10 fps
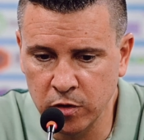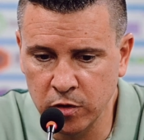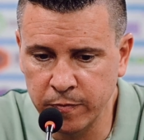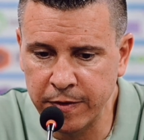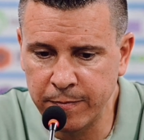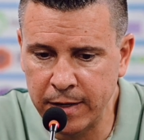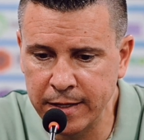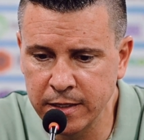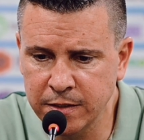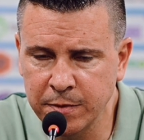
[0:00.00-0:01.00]
of my
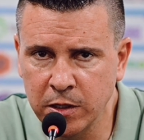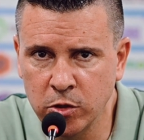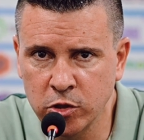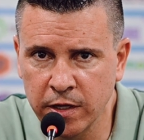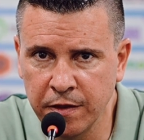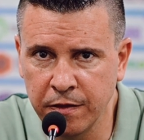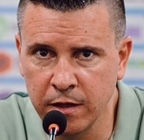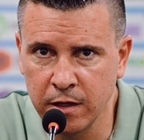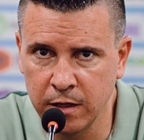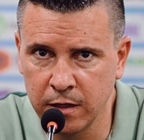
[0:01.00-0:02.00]
players because I
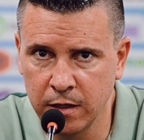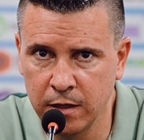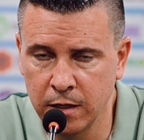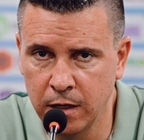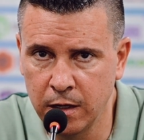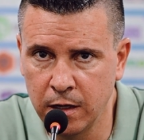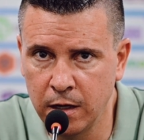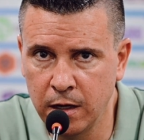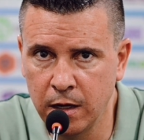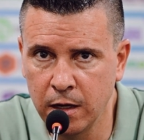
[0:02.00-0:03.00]
think
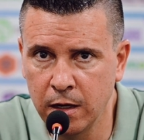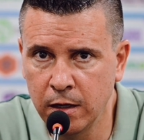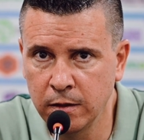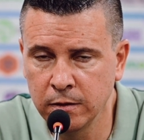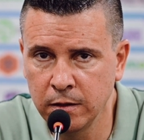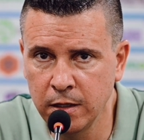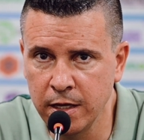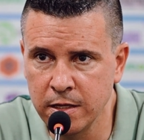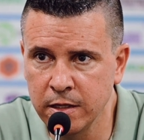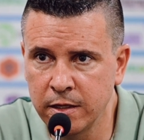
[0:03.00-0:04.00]

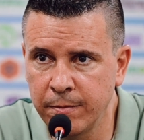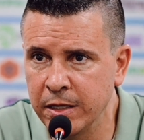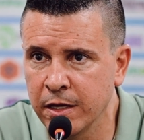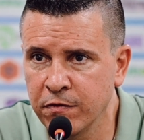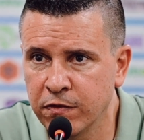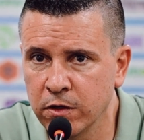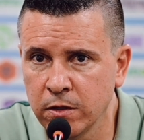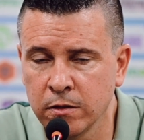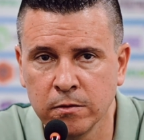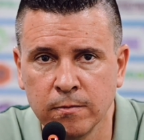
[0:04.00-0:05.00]
they did a big
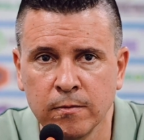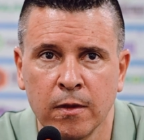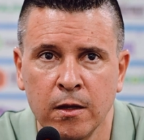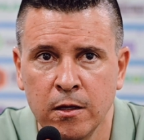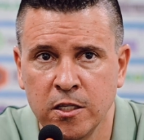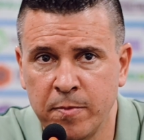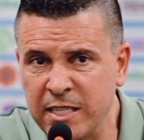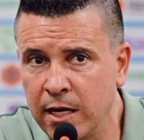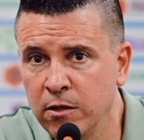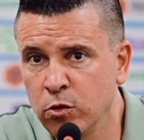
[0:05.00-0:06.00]
effort,
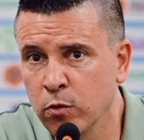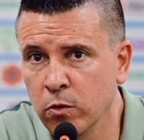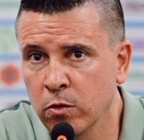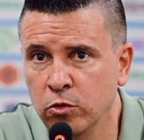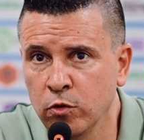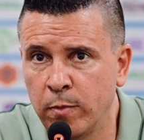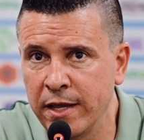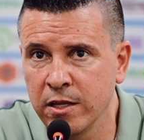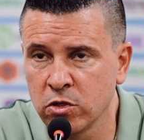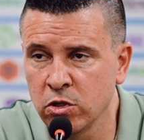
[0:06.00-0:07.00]
especially two
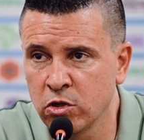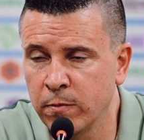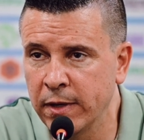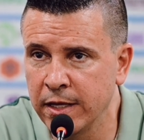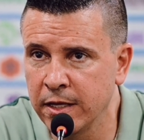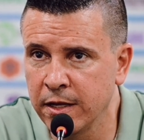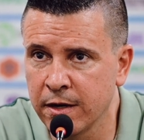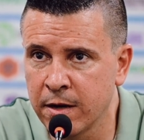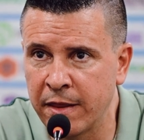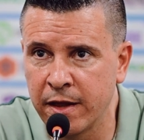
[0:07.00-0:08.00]
players also playing in
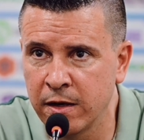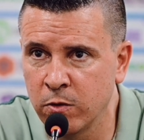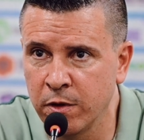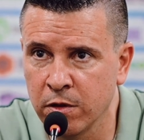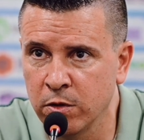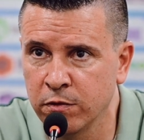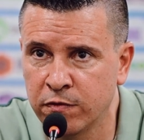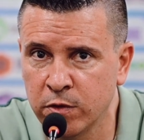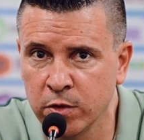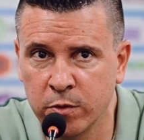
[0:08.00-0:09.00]
Ramadan without
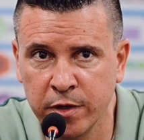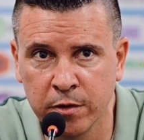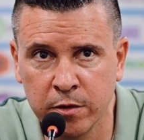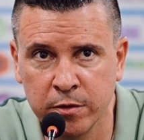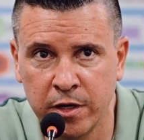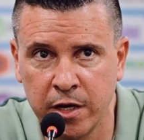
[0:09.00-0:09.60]
food, without